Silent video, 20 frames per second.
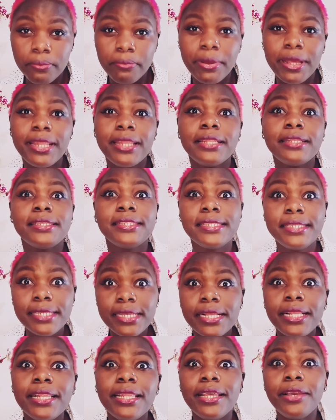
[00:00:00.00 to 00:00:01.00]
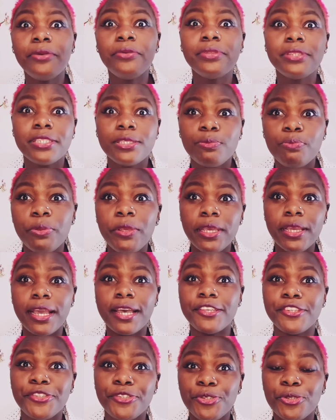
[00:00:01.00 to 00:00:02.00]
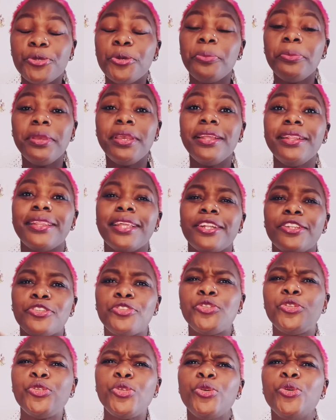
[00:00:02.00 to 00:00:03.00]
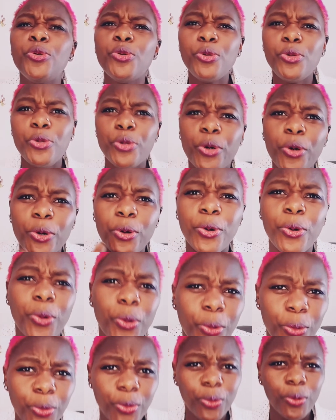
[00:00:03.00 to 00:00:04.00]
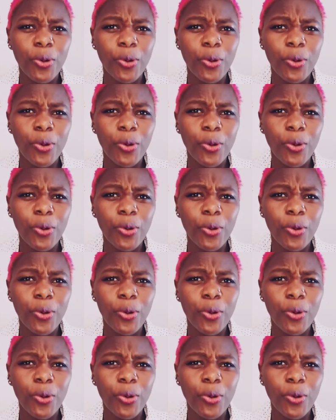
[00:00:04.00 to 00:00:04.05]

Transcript: But still, they will speak assuming that you know.